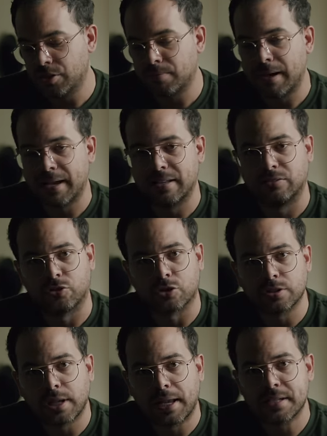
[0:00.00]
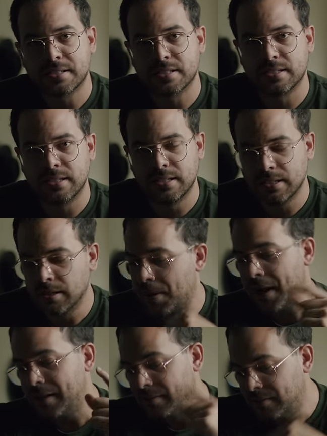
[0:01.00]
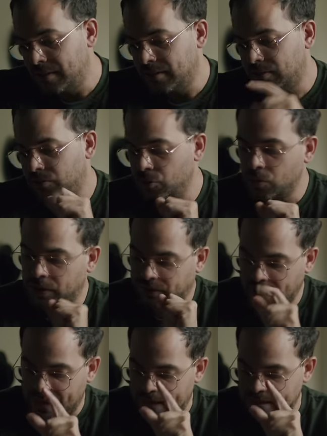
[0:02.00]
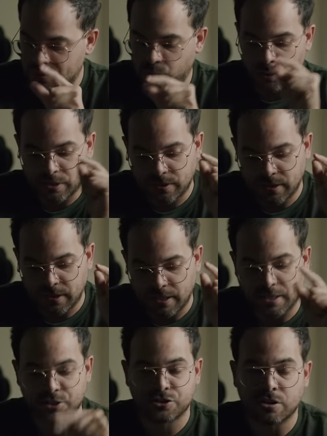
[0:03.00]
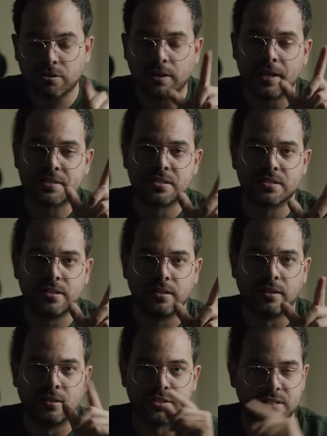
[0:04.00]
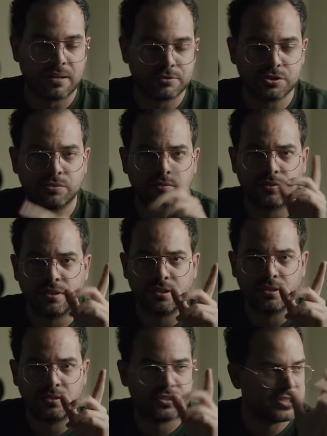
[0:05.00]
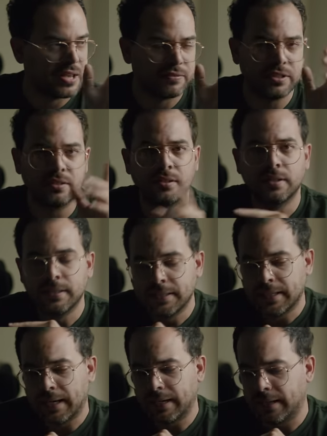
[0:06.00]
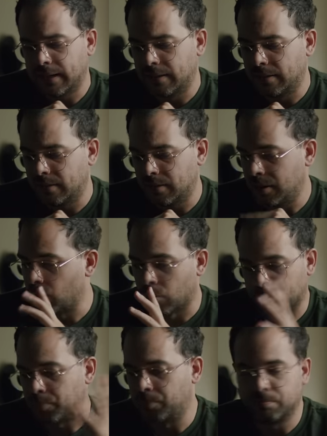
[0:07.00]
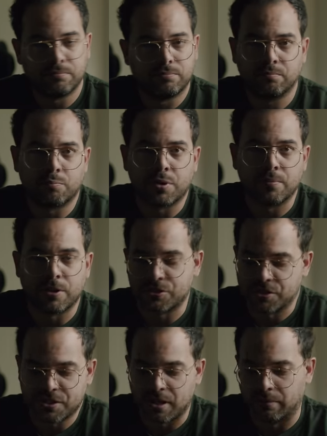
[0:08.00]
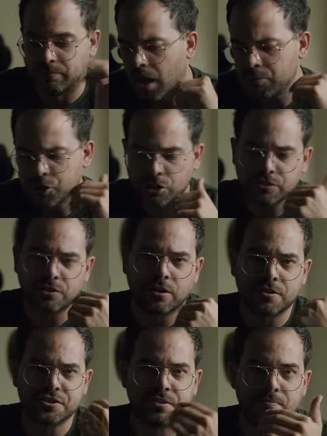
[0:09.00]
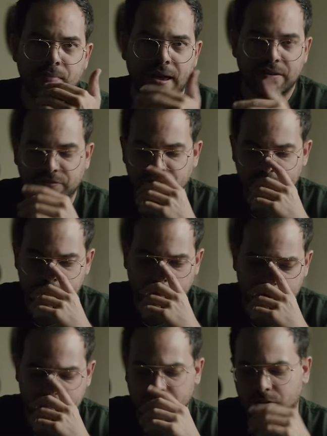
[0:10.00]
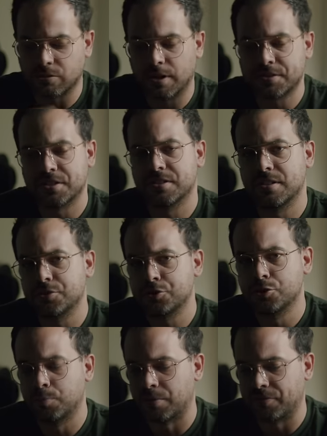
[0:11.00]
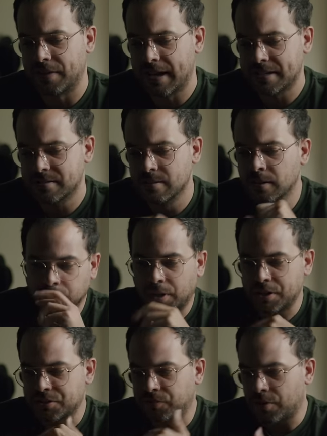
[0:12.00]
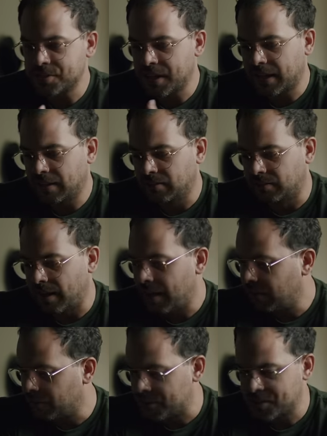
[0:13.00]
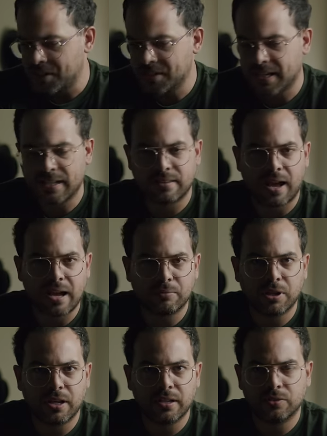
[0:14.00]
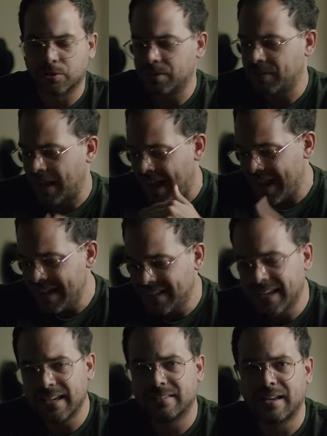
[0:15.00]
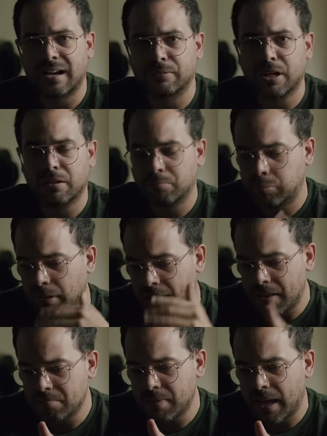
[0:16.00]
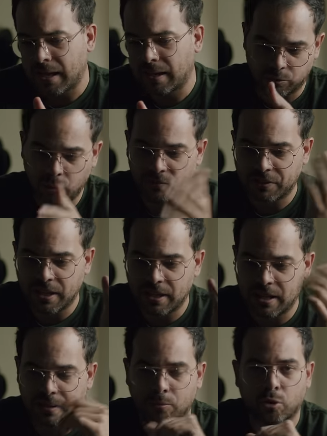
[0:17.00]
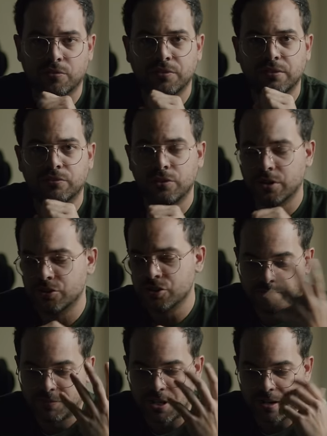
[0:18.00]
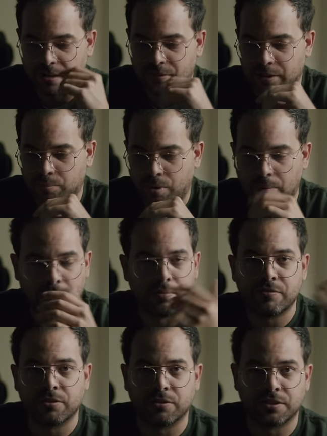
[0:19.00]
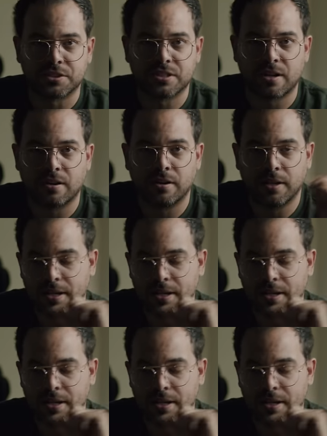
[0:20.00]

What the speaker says: on my internal SSD, but I did do a test with the external SSD, the Samsung T7, and it worked pretty much the same. I'm sure there are some benefits because the internal SSD is super fast, but as far as I can tell, on a 6K timeline or even an 8K timeline, playing back 12K anamorphic footage didn't have any problem even on the external